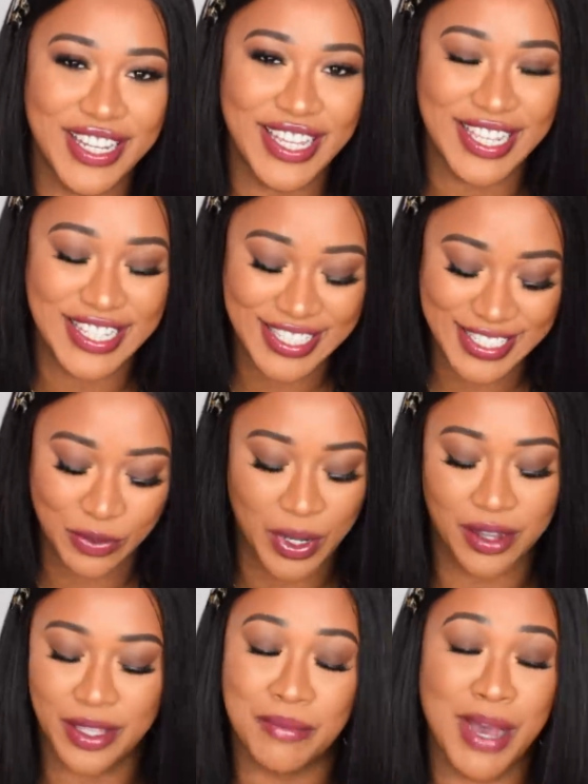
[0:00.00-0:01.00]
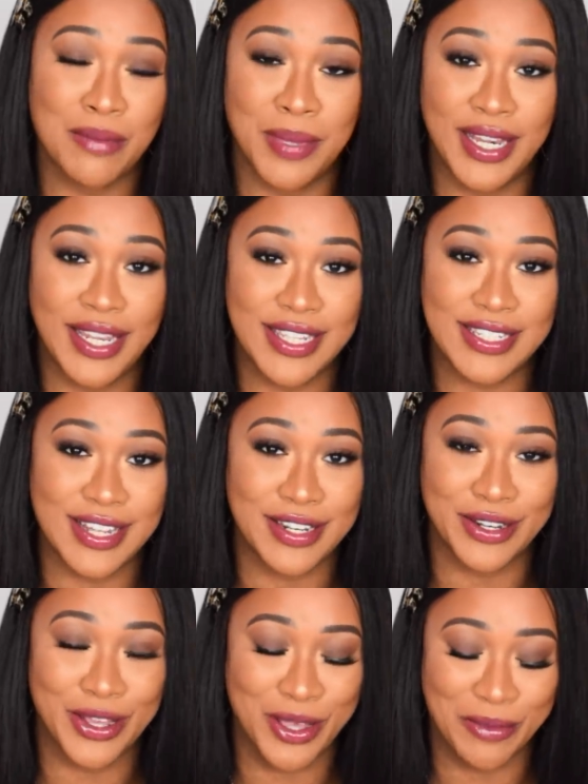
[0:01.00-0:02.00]
least, well, it might be least, I
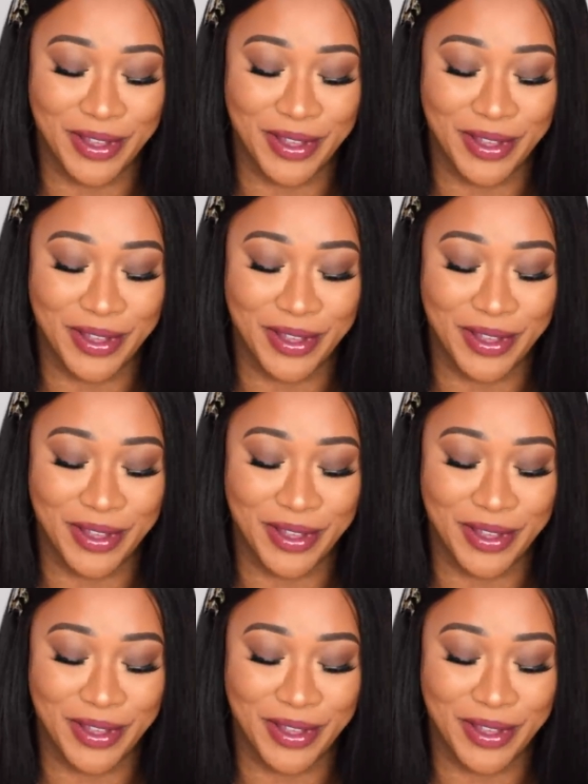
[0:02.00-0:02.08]
don't know,